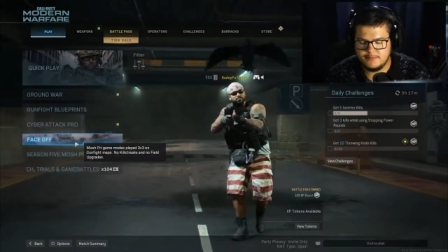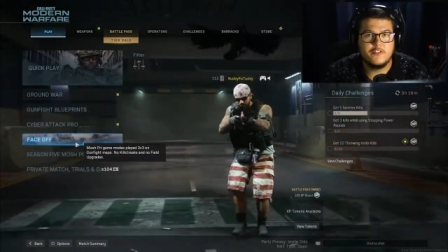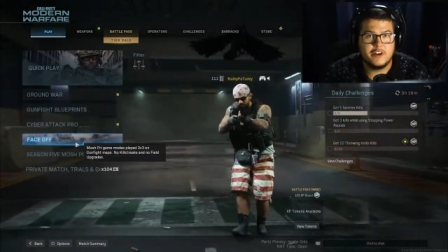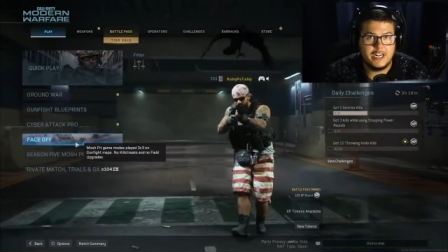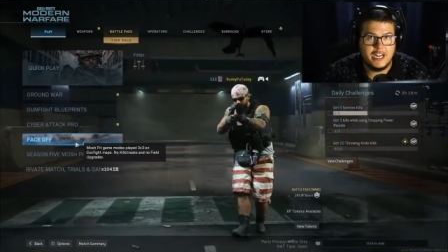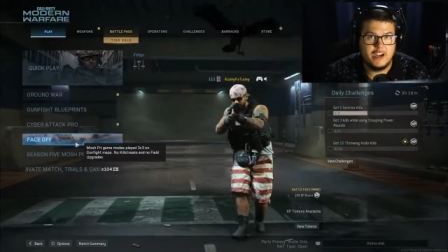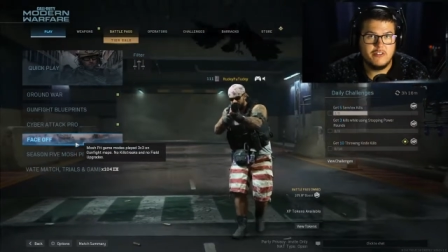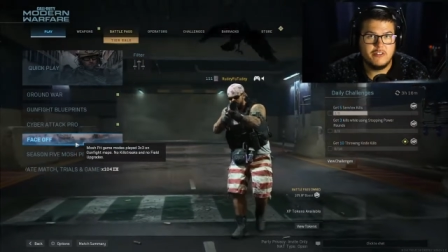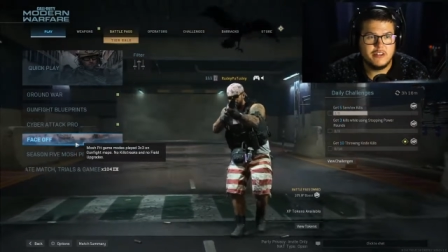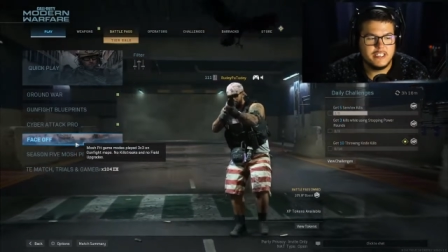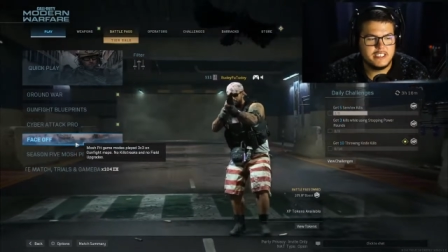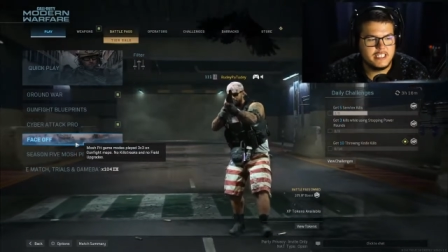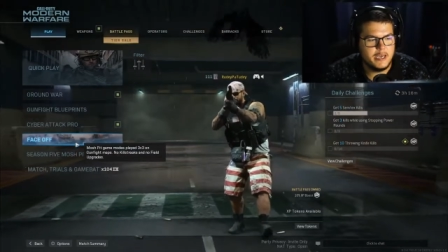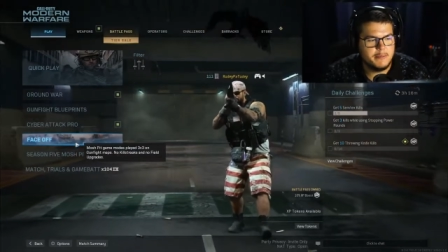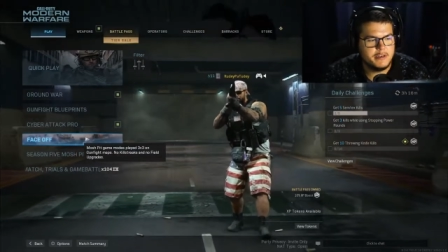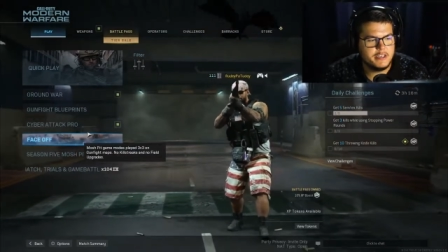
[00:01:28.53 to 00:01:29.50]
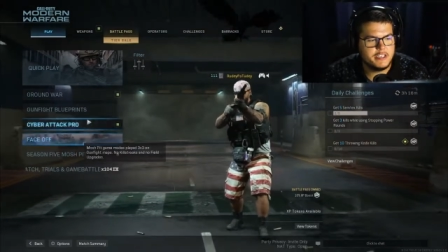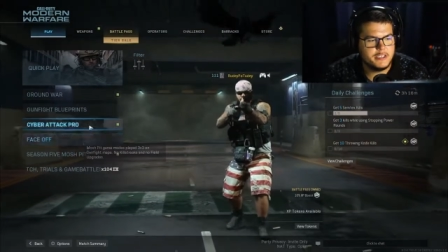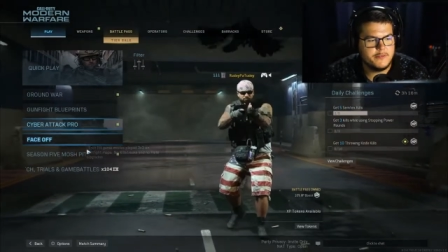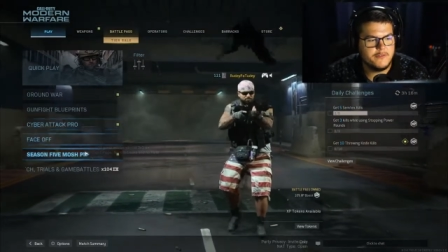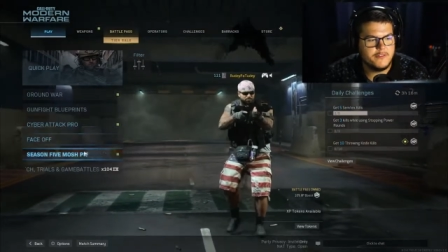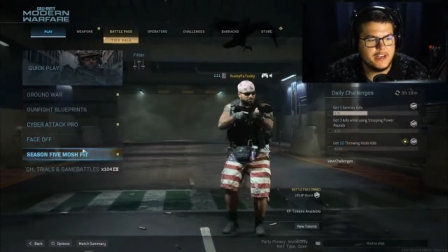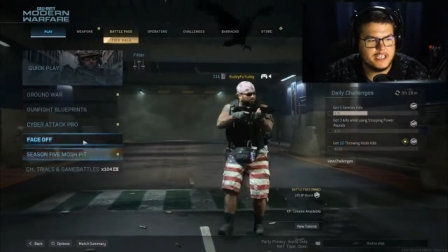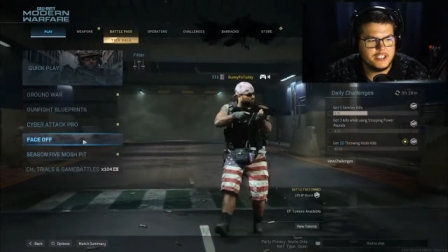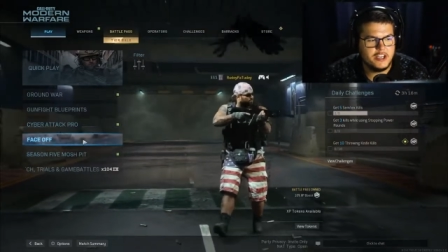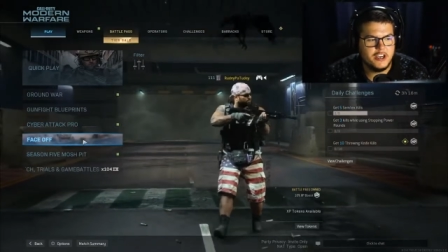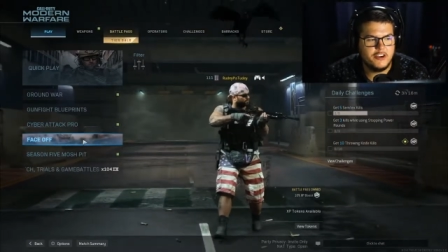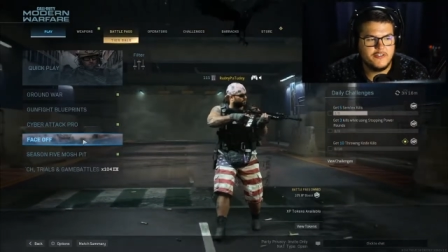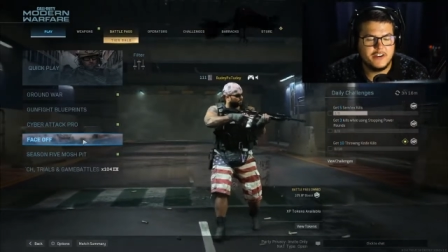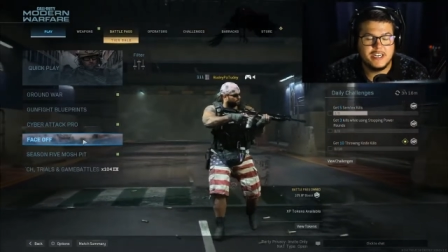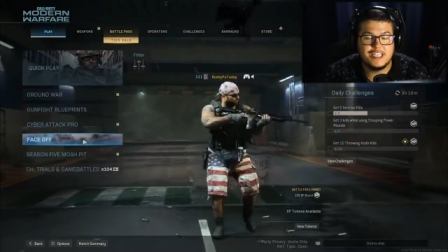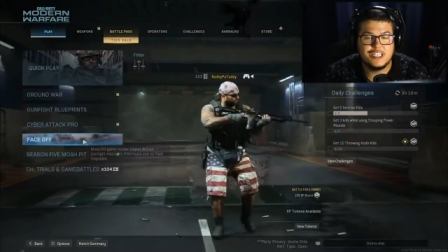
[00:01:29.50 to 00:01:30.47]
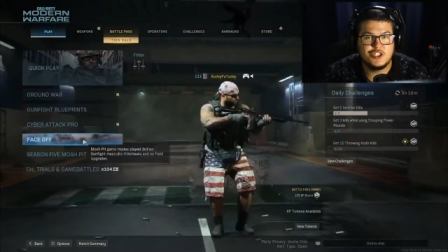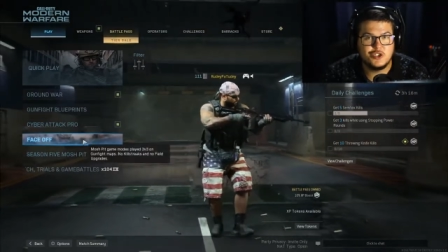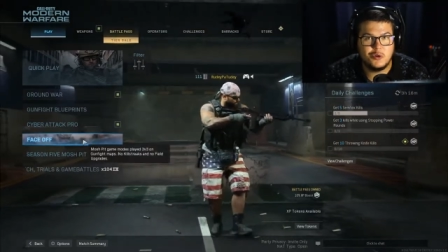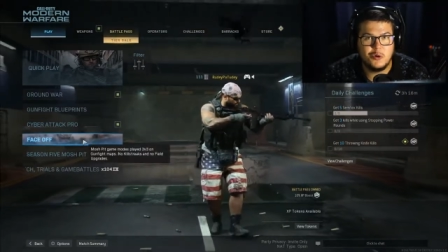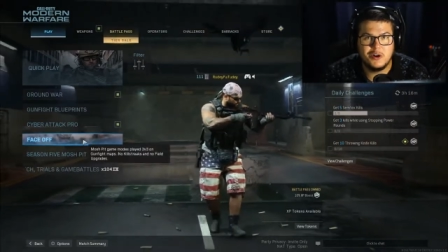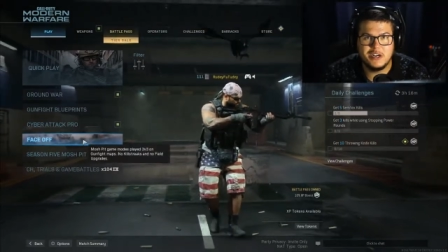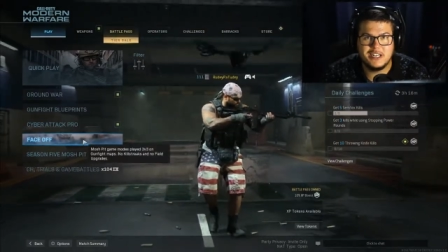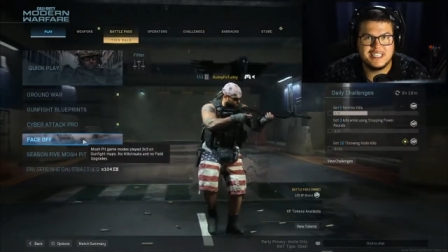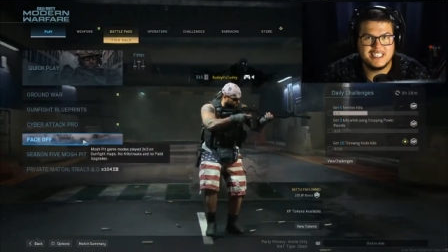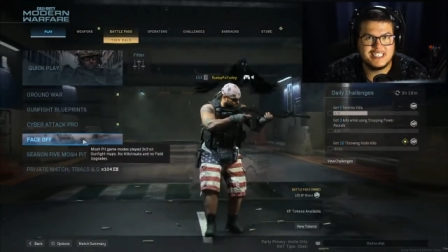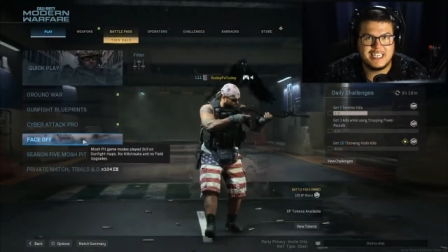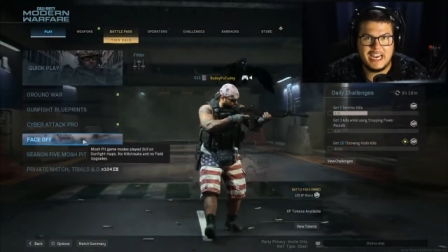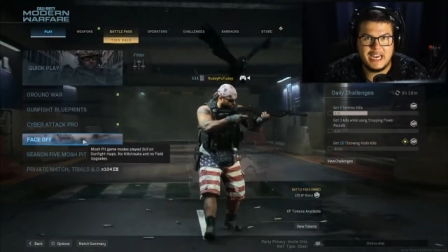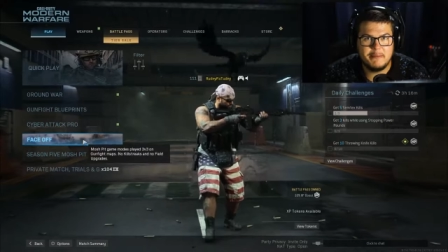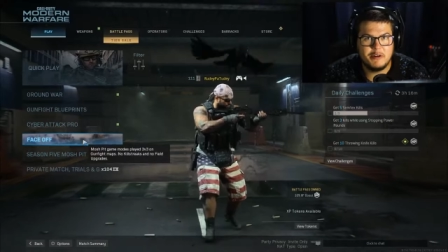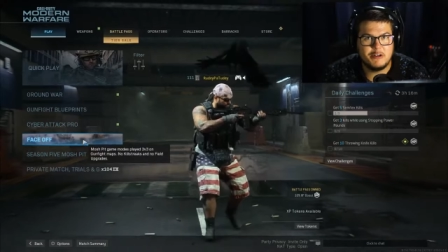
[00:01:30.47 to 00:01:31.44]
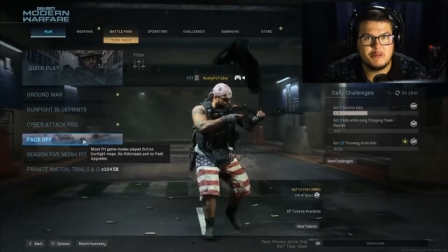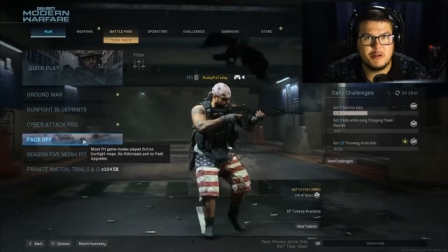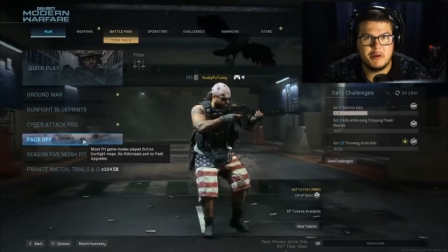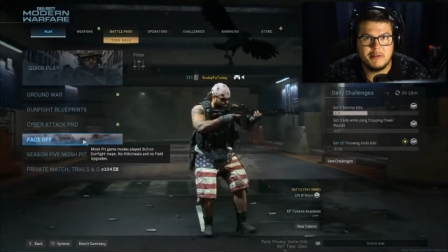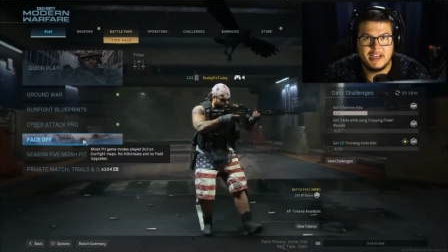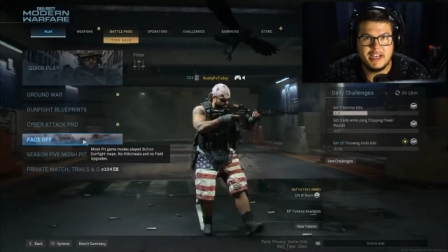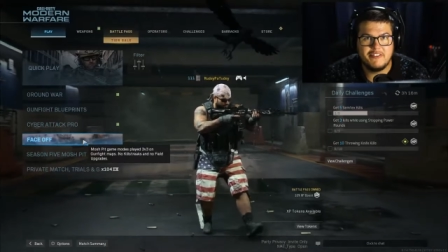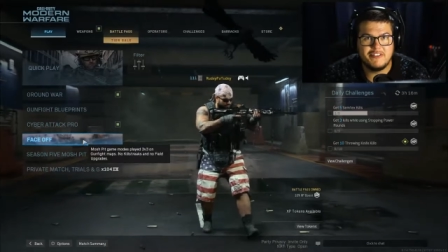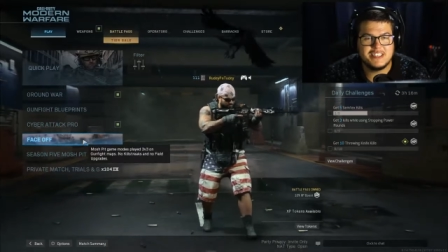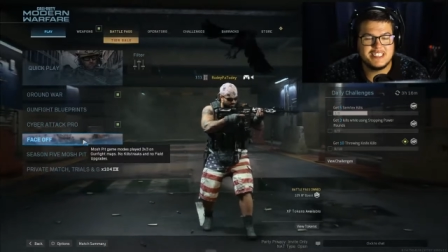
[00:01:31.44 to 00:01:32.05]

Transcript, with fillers: For now, let's hop into some Face-Off and enjoy this game mode while we have,